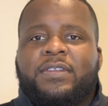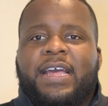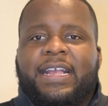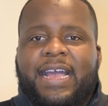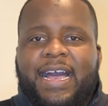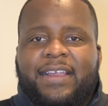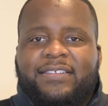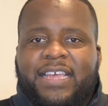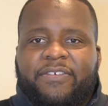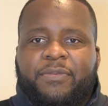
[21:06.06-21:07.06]
that God has
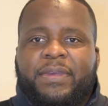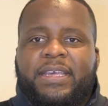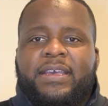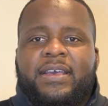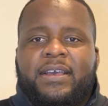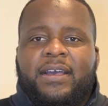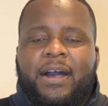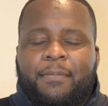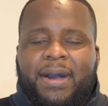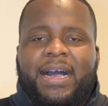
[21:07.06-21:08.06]
given me
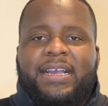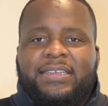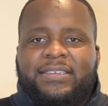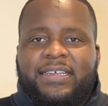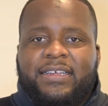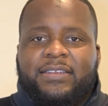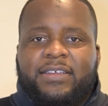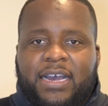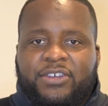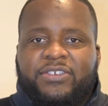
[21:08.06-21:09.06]
a mind
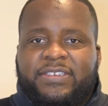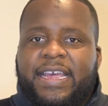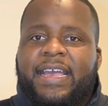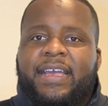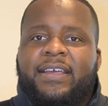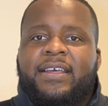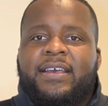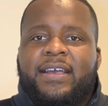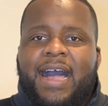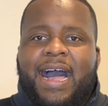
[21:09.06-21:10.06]
to understand,
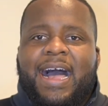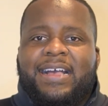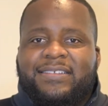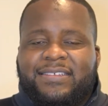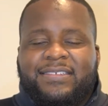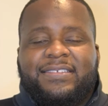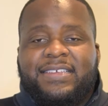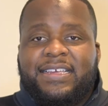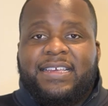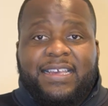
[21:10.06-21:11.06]
eyes to
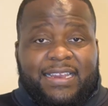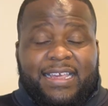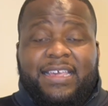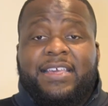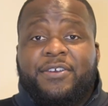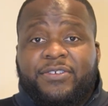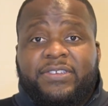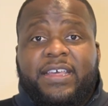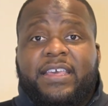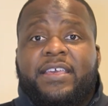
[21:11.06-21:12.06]
see, and ears
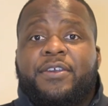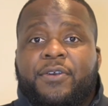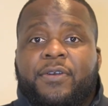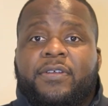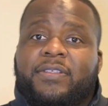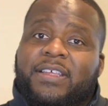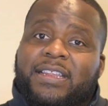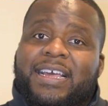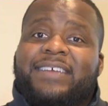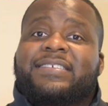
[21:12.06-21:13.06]
to hear the
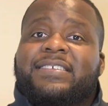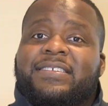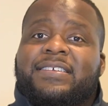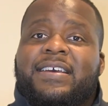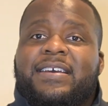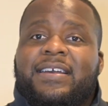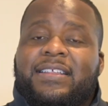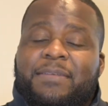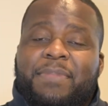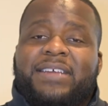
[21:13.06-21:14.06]
lessons
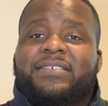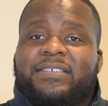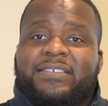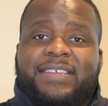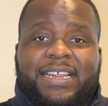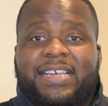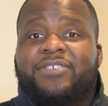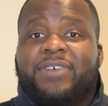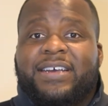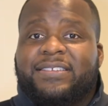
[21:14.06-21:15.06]
and the messages that He
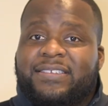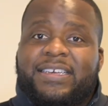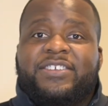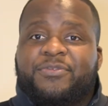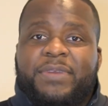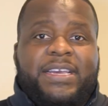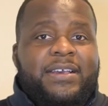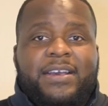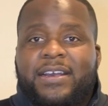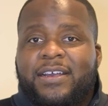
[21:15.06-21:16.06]
tries to teach me
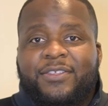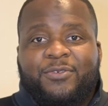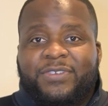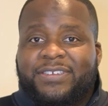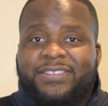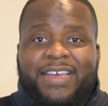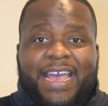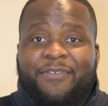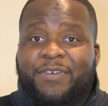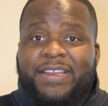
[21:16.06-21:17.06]
through just the
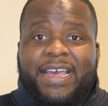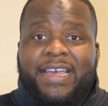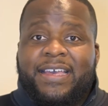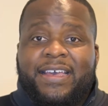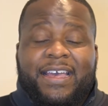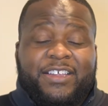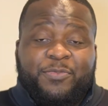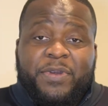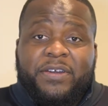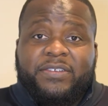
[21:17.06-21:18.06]
everyday
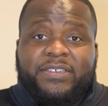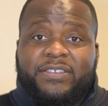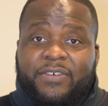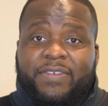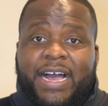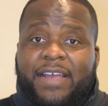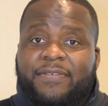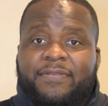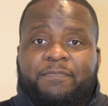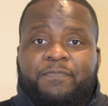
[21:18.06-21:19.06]
experiences of life.